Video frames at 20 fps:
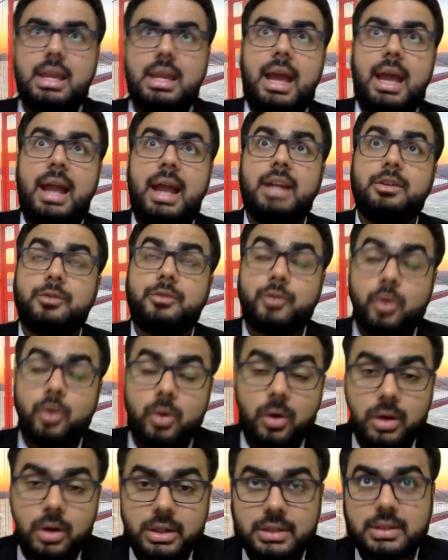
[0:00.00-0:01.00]
And of
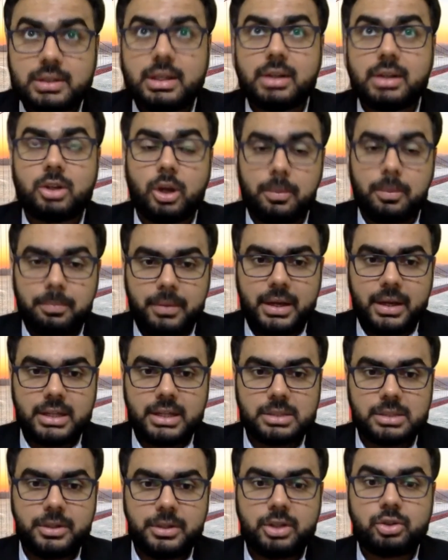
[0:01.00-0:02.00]
course, the top
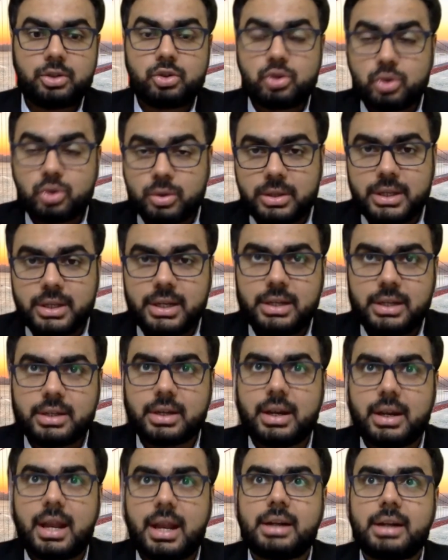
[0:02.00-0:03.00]
management should
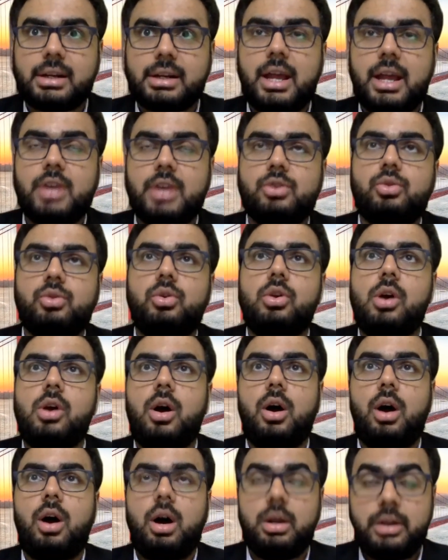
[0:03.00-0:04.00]
interact and should
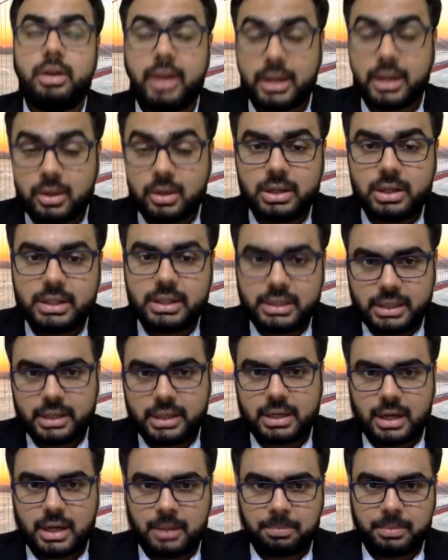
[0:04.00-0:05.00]
regularly take
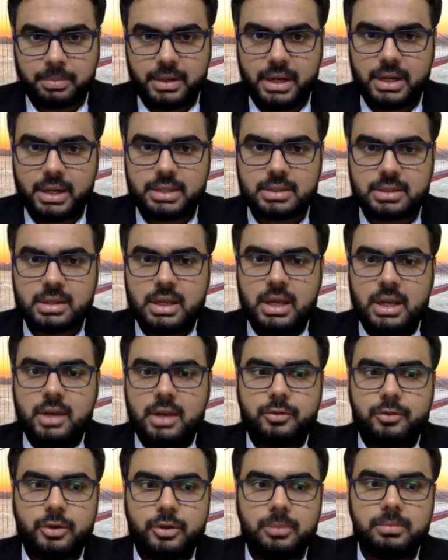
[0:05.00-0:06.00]
updates
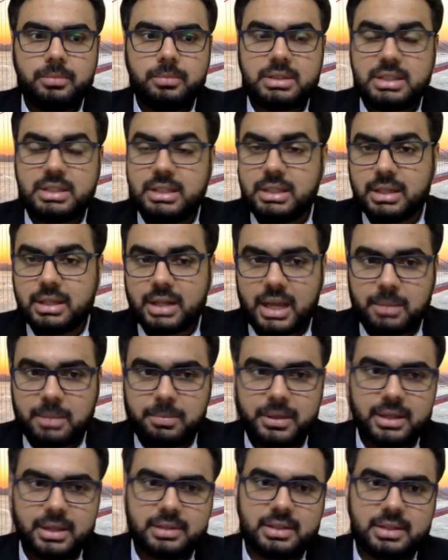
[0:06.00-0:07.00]
from senior IP
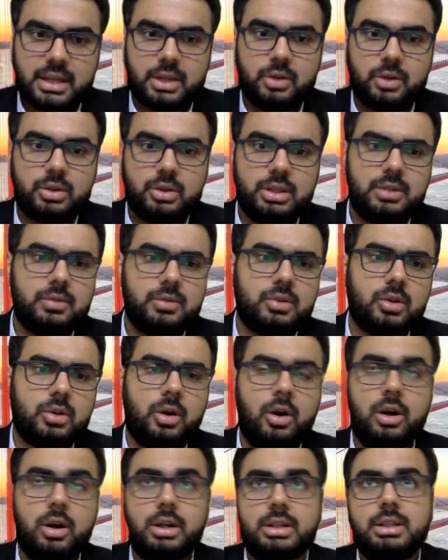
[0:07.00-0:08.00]
executives
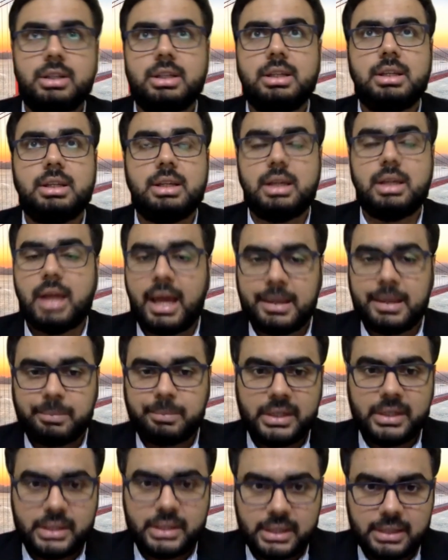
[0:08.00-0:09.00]
or the
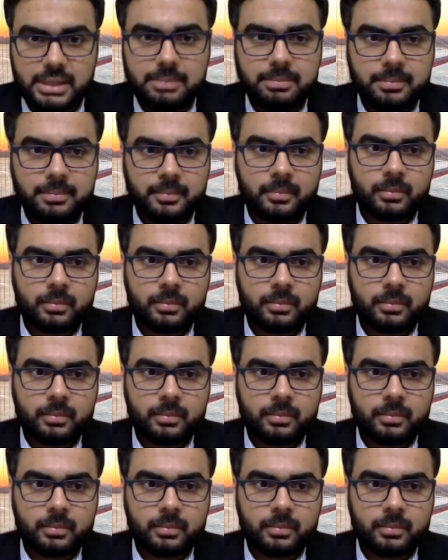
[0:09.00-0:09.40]
IP team.